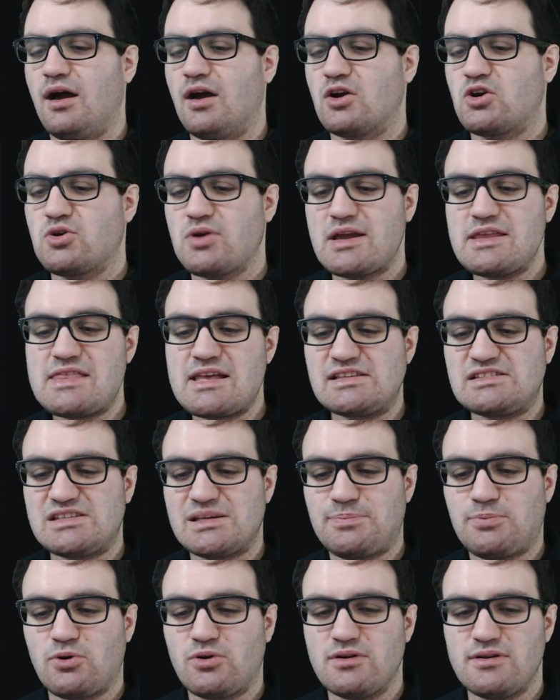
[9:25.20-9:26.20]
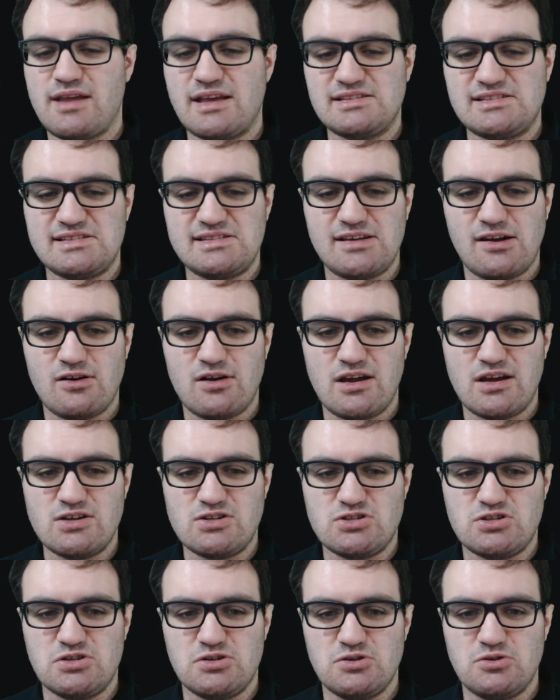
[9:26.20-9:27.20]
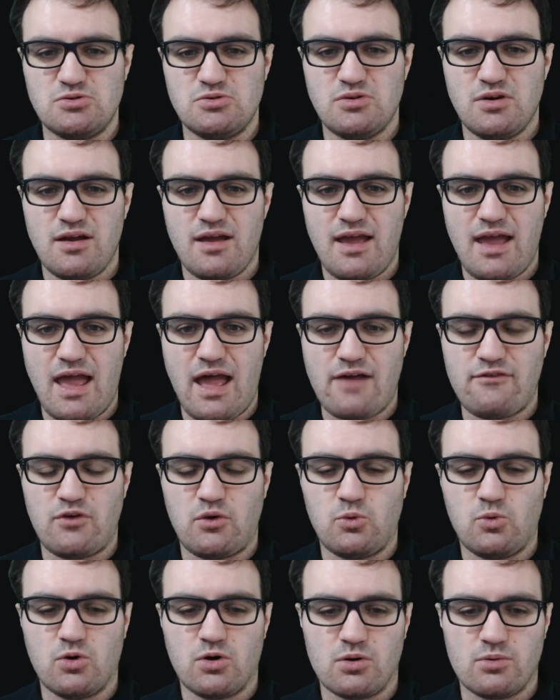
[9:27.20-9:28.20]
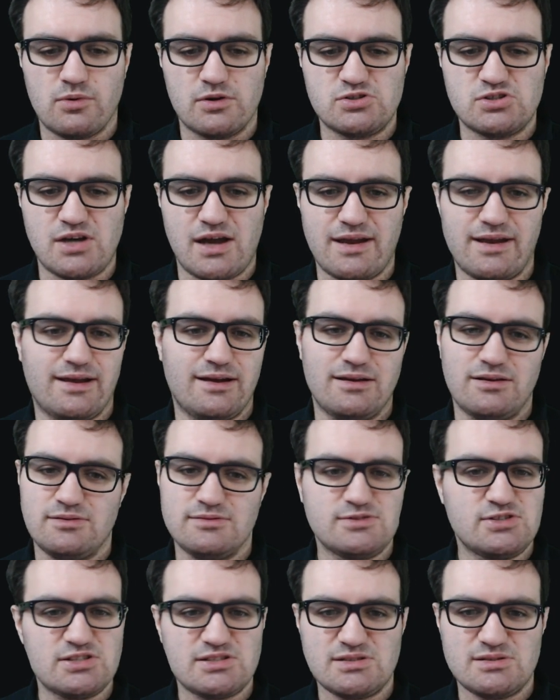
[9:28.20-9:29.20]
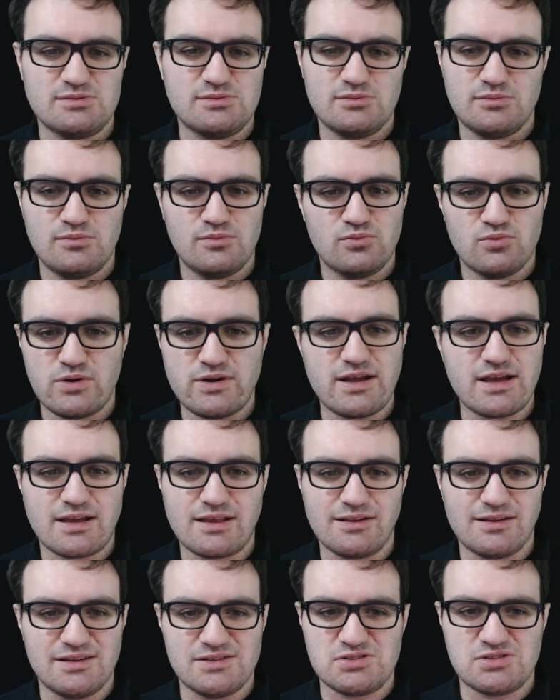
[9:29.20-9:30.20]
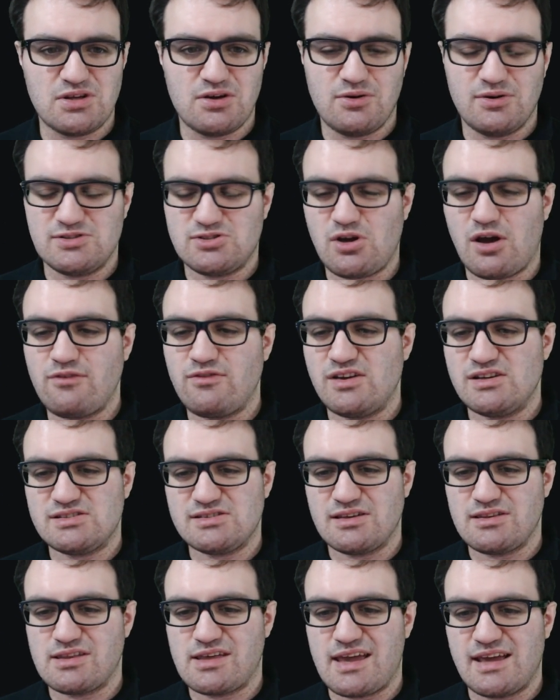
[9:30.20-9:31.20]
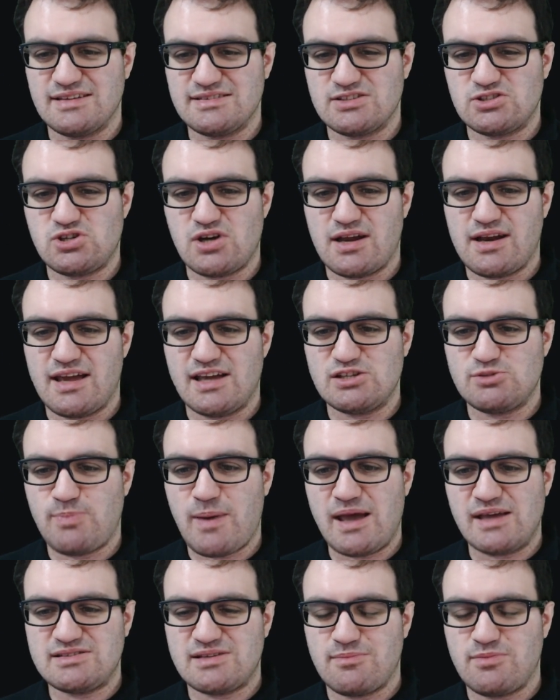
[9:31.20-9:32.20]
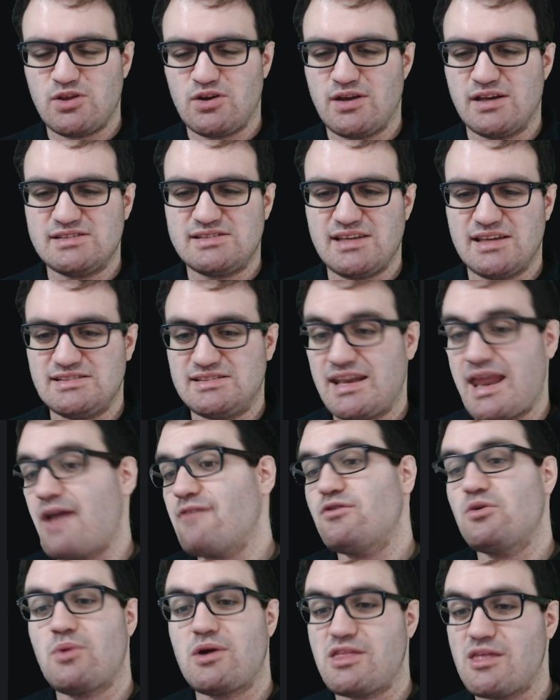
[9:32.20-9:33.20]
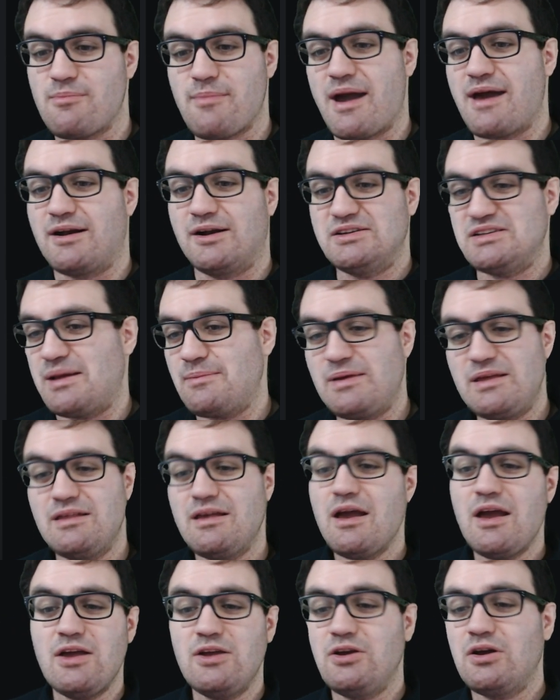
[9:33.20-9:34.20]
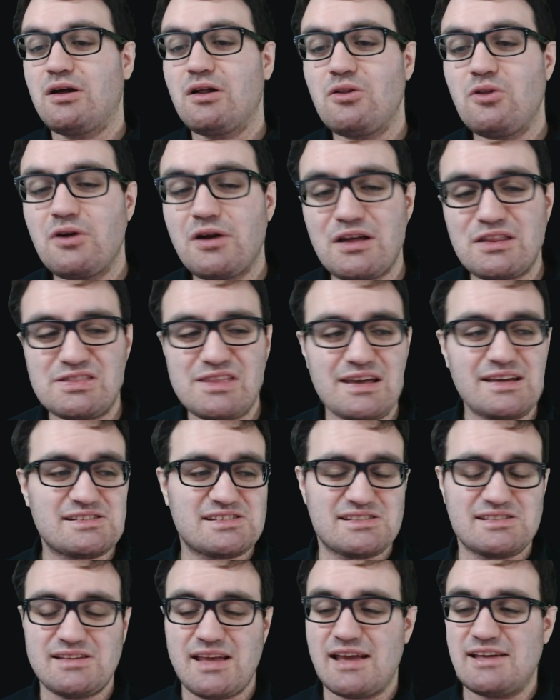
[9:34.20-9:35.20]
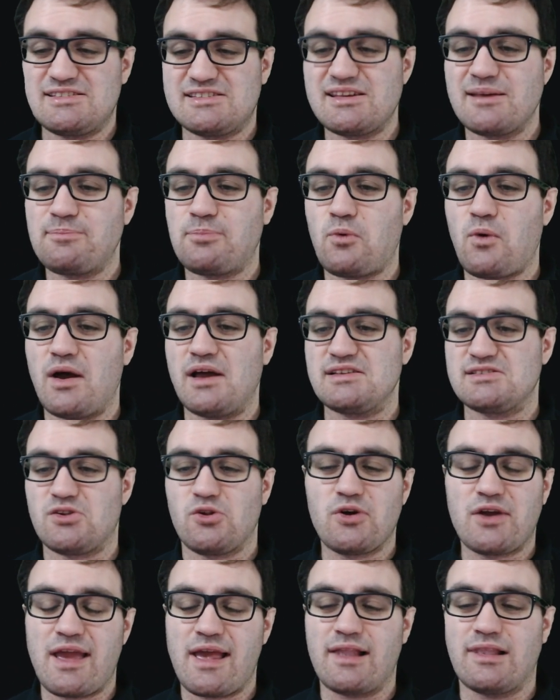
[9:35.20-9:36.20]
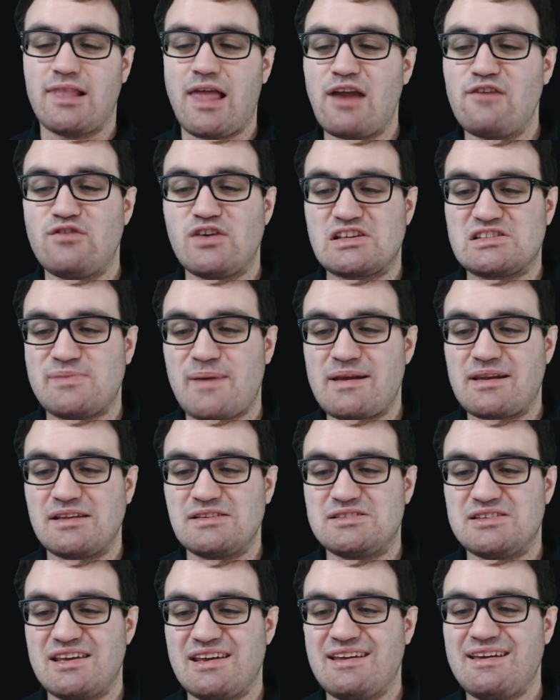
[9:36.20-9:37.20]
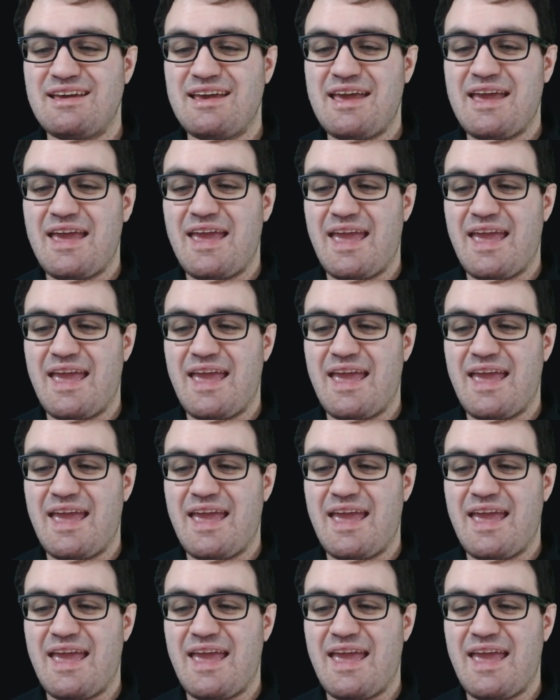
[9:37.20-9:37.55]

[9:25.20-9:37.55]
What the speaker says: create that support necessary to have a war with China. Just ridiculous, though. It's obviously the case that China has passed up the United States in every way that matters. I mean, you can look at things as simple as looking at life expectancy.